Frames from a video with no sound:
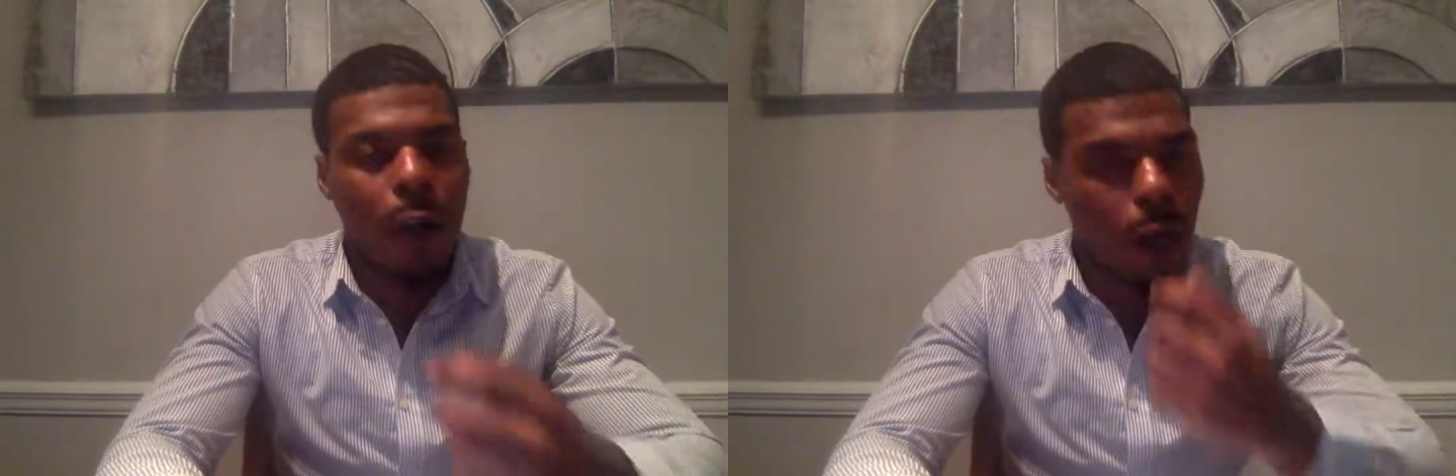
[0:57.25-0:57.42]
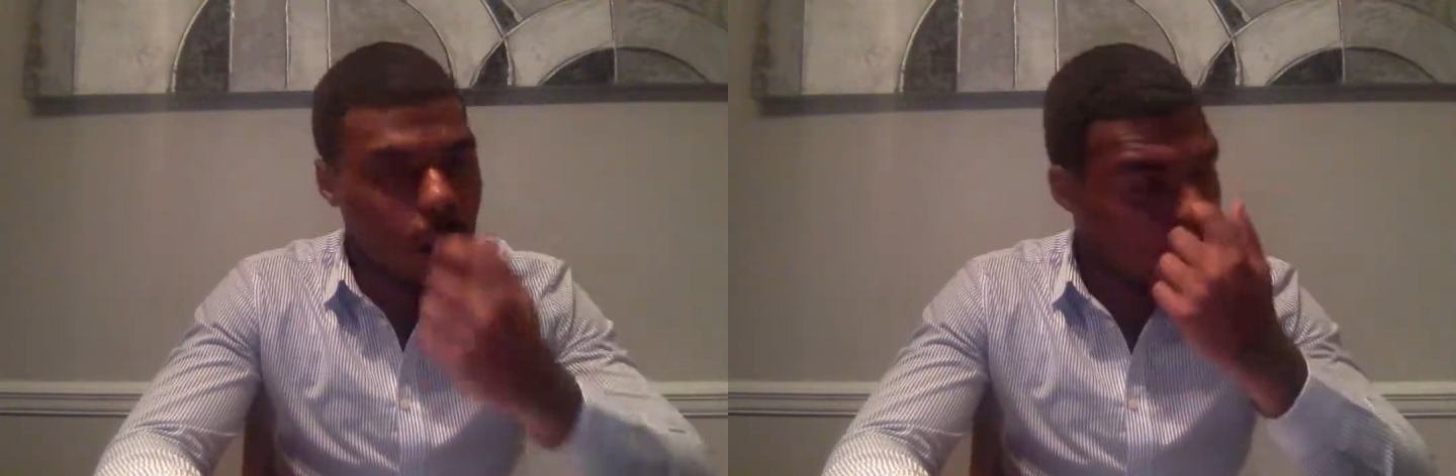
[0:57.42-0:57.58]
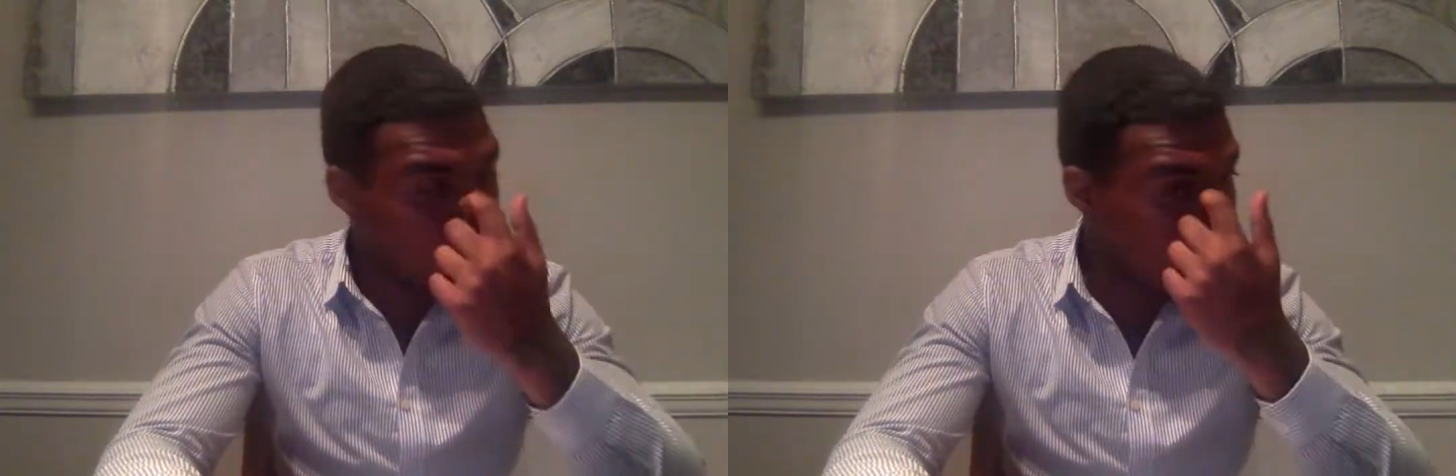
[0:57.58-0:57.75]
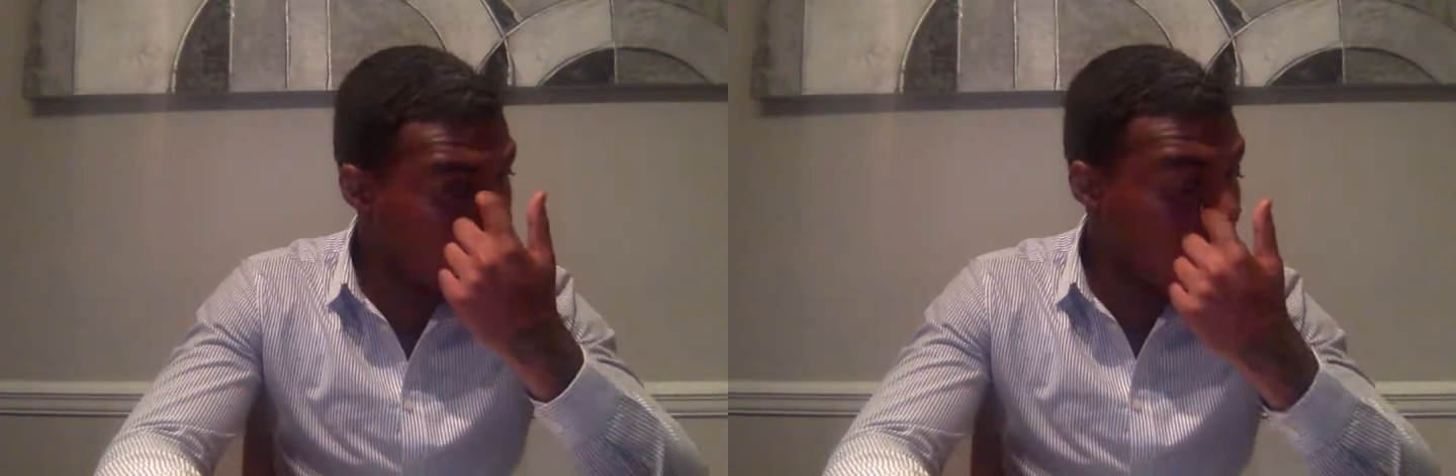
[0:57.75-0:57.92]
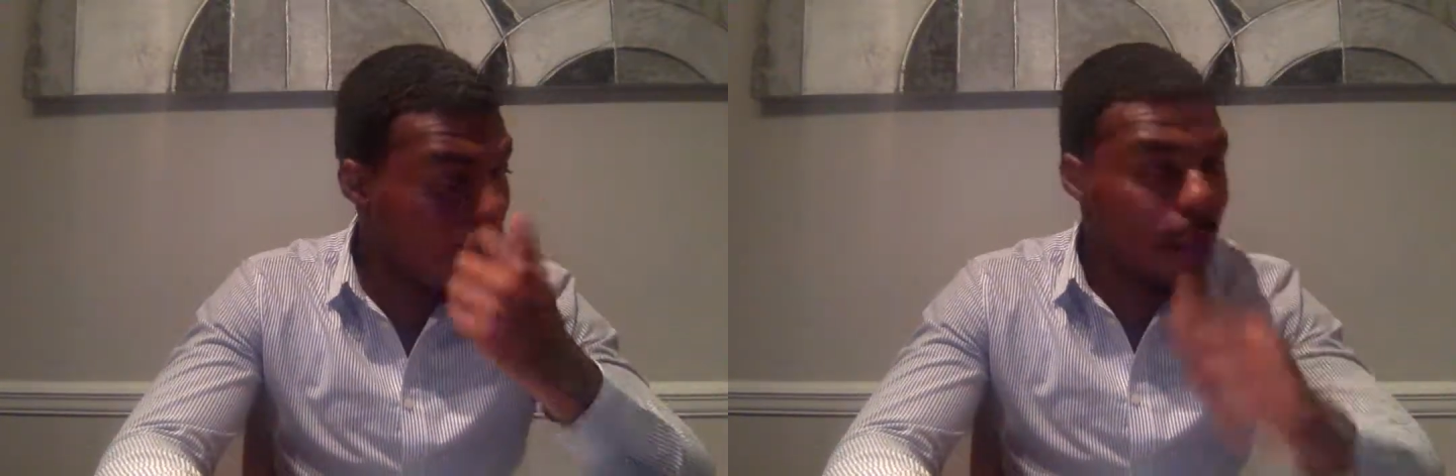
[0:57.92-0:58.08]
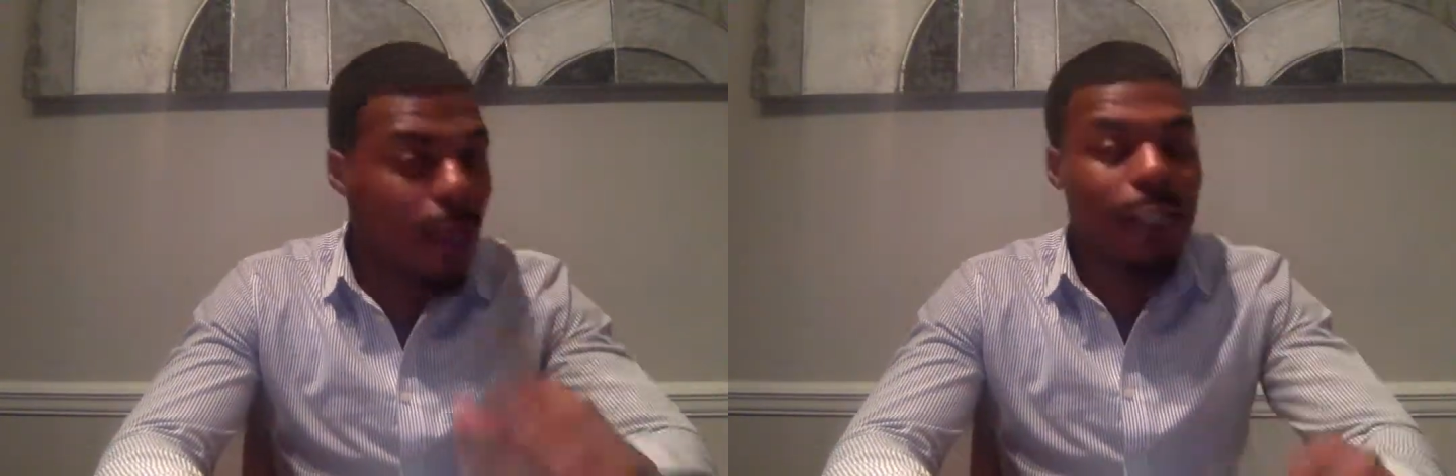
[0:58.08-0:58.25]
article
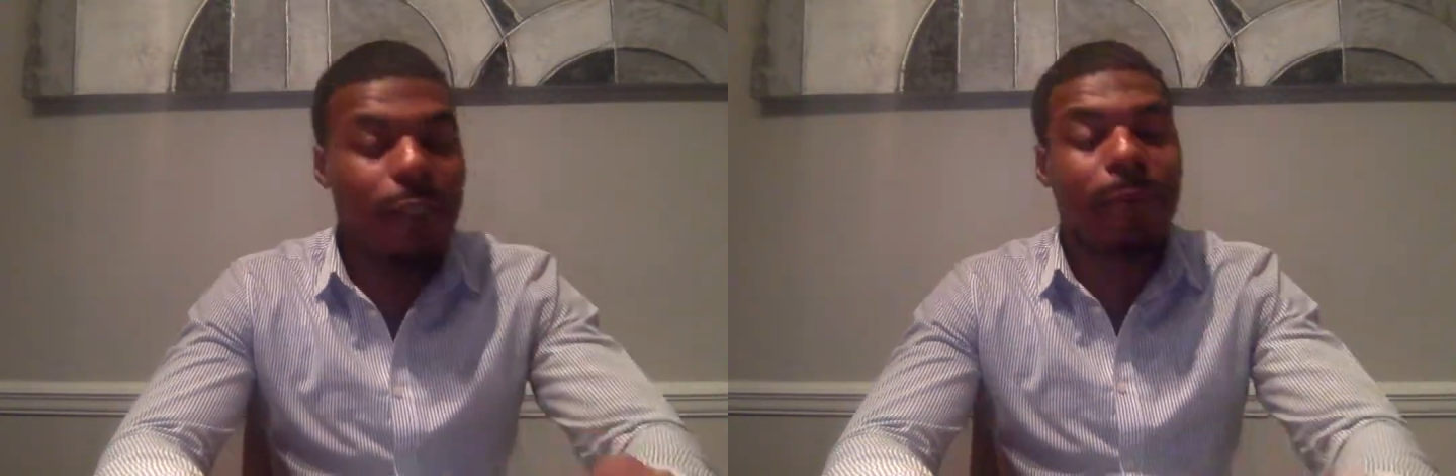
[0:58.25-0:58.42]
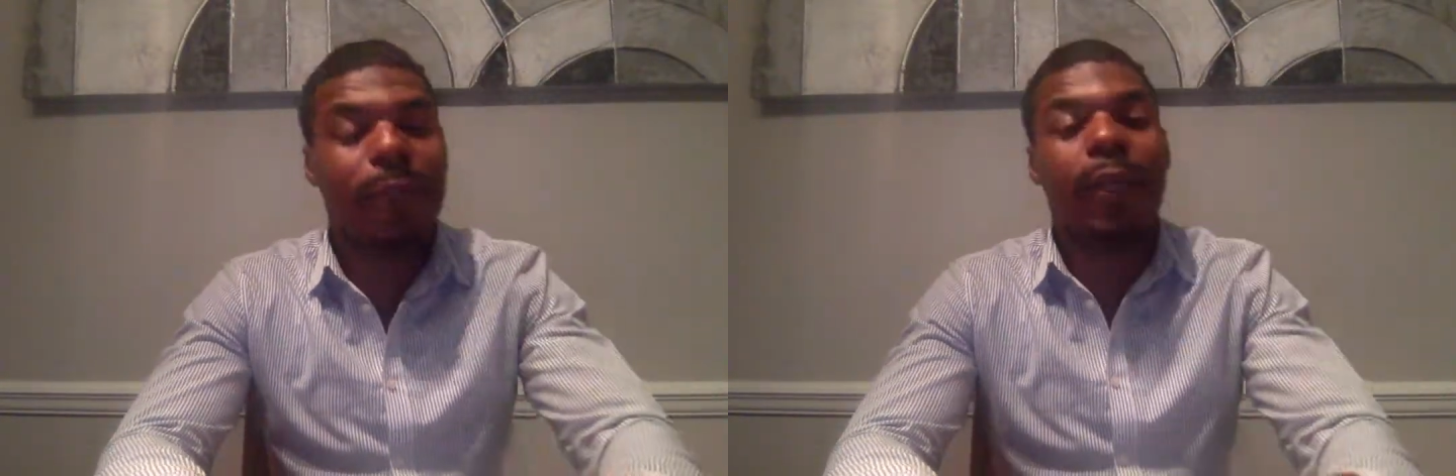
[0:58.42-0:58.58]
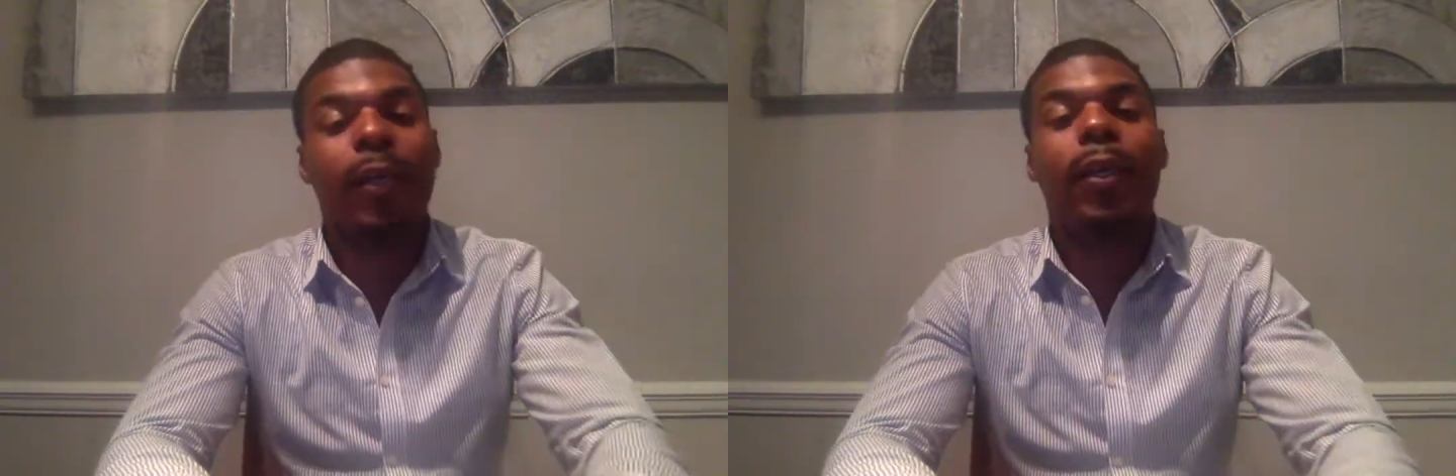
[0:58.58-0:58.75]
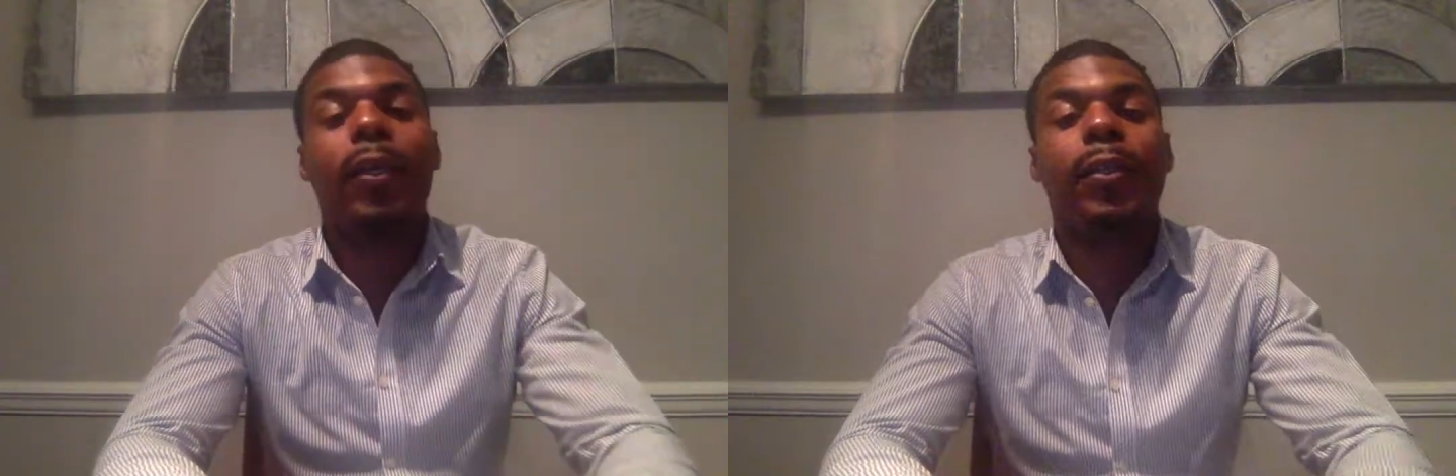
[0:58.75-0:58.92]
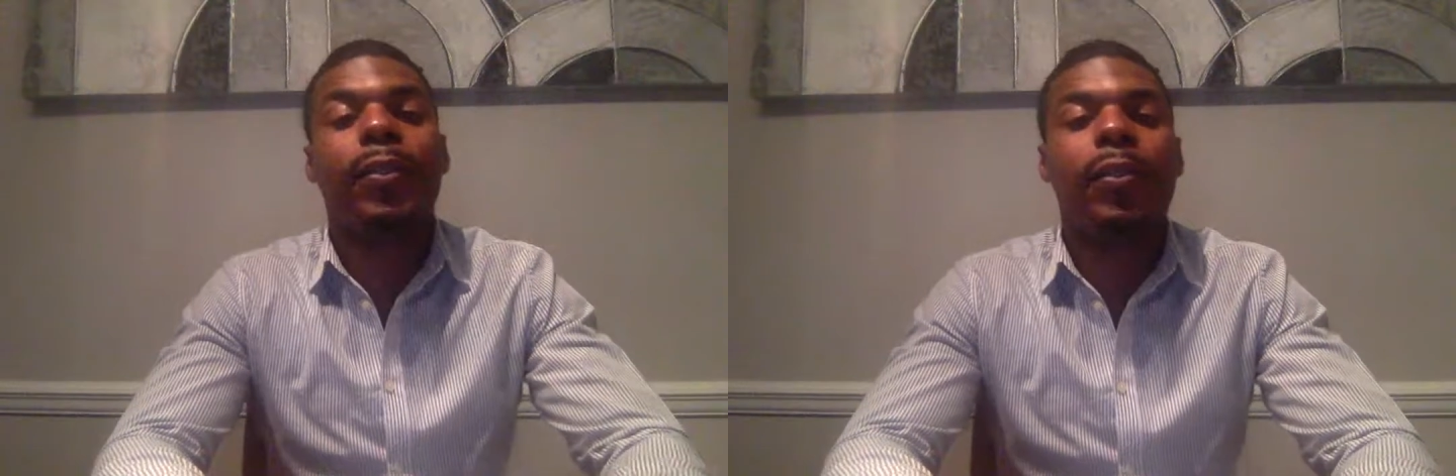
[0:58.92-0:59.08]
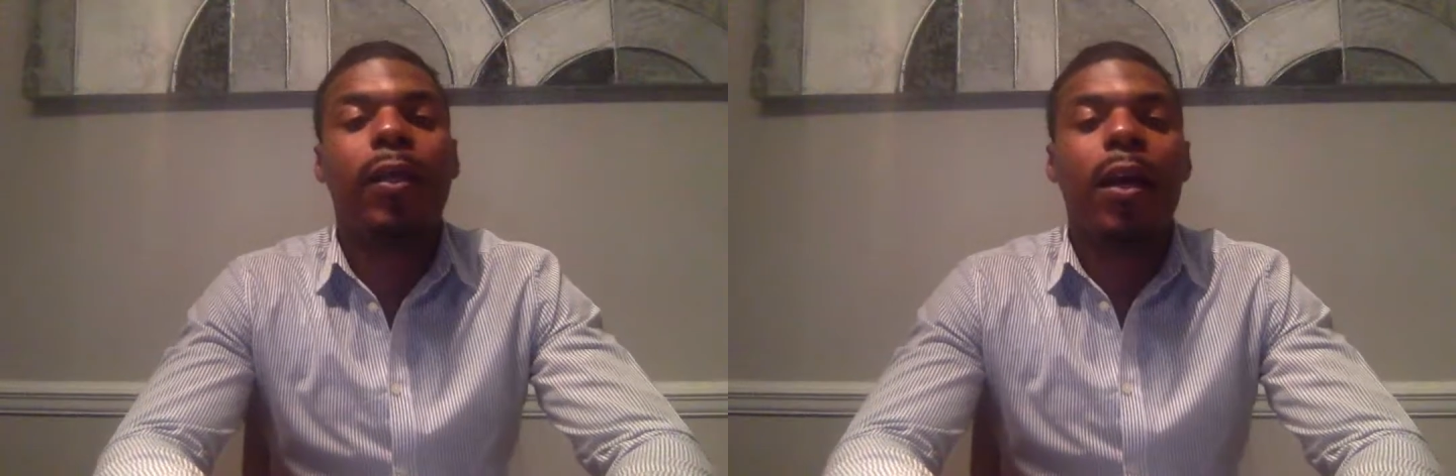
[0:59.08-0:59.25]
is
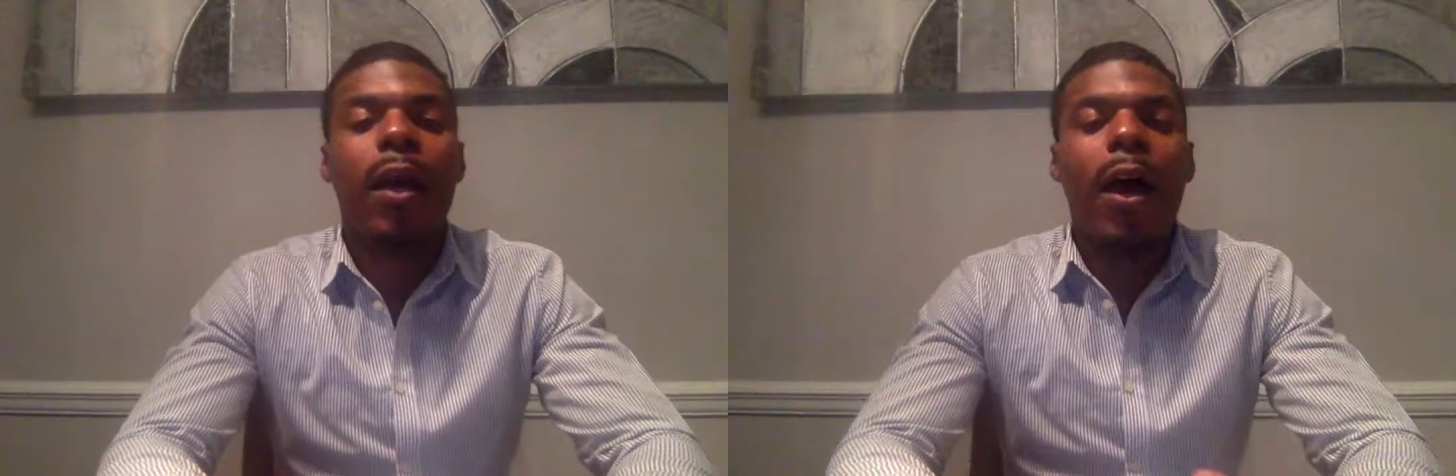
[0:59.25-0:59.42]
because